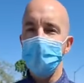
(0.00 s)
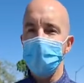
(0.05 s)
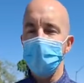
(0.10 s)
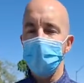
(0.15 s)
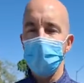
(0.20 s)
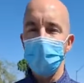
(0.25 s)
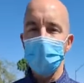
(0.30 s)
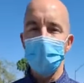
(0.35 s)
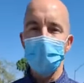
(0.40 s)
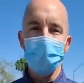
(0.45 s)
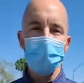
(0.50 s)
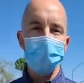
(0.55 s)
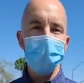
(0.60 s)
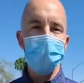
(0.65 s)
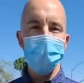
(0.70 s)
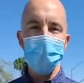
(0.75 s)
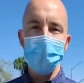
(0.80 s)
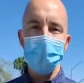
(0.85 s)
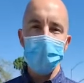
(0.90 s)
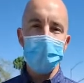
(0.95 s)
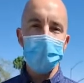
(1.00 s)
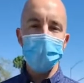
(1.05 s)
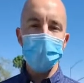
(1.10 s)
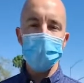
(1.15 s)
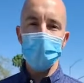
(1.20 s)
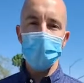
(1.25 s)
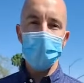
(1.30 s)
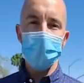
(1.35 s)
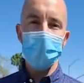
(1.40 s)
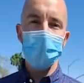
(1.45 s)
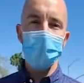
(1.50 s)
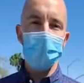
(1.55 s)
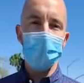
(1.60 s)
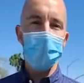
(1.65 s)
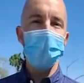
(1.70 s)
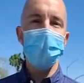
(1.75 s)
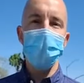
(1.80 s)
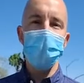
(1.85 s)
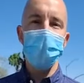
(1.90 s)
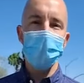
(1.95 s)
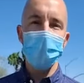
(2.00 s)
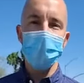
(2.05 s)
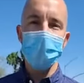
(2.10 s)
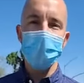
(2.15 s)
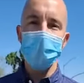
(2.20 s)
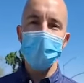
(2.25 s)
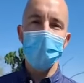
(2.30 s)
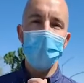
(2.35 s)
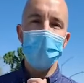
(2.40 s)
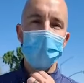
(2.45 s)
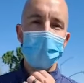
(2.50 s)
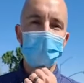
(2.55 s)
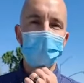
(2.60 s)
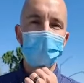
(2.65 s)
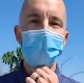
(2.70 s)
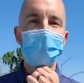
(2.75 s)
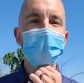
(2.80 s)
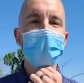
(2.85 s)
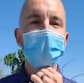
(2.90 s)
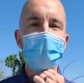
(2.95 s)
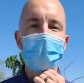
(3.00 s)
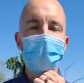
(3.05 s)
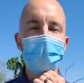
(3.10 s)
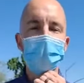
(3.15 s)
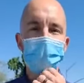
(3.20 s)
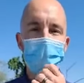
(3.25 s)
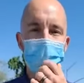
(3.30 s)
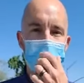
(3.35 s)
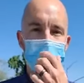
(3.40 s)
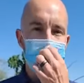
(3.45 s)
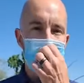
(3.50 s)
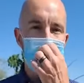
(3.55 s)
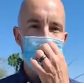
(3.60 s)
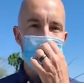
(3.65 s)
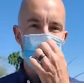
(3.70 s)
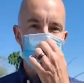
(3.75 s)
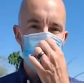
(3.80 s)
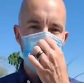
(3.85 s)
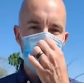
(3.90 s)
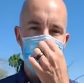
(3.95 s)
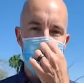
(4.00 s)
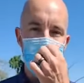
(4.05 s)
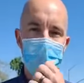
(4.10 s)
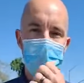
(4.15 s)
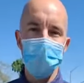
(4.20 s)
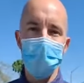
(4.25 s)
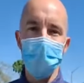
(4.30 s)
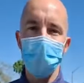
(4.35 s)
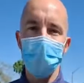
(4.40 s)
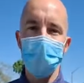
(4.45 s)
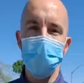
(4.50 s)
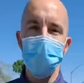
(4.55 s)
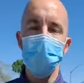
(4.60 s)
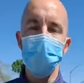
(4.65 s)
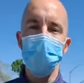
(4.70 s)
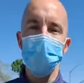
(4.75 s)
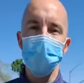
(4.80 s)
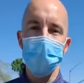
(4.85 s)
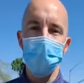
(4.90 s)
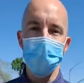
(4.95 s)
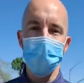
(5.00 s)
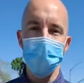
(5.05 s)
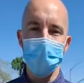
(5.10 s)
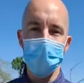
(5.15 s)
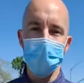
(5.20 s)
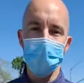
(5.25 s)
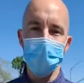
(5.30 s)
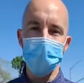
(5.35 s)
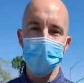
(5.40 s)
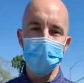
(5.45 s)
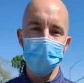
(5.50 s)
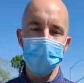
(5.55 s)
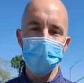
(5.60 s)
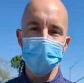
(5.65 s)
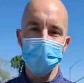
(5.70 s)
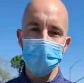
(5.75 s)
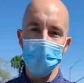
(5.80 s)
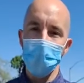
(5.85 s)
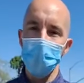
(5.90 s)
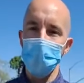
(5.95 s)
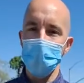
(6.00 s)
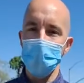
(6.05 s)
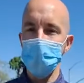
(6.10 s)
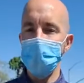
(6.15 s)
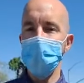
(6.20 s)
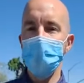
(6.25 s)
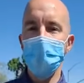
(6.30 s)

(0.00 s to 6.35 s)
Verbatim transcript: will be entering or exiting without us being aware of who's coming in and who's going.